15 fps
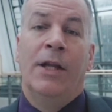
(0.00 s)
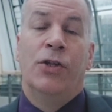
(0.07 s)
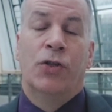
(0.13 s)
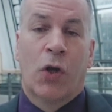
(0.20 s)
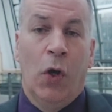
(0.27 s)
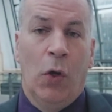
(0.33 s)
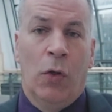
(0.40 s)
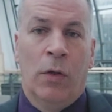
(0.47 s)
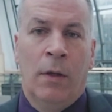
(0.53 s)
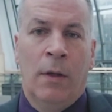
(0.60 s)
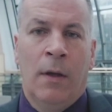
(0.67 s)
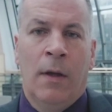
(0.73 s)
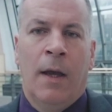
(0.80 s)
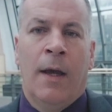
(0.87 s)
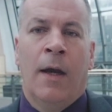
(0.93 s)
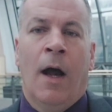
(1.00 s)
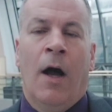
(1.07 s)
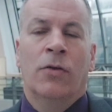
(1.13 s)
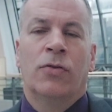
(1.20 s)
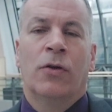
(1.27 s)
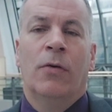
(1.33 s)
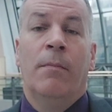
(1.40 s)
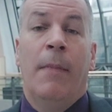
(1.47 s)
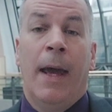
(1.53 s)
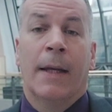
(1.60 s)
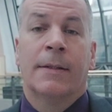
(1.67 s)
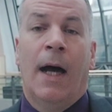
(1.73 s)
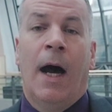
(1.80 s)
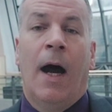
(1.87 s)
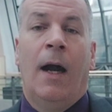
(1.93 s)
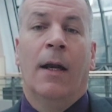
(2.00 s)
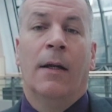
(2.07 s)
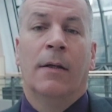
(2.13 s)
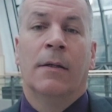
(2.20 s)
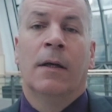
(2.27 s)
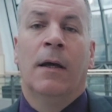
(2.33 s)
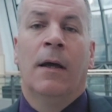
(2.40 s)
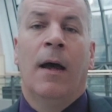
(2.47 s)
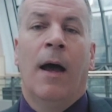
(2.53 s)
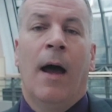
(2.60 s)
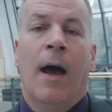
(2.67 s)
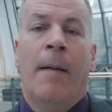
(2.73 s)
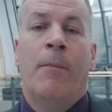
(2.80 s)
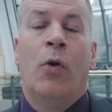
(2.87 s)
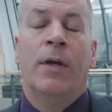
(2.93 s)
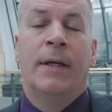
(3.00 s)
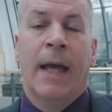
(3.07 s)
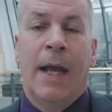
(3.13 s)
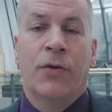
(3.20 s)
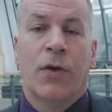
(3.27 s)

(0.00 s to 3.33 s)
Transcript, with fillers: in school, it also makes Ireland more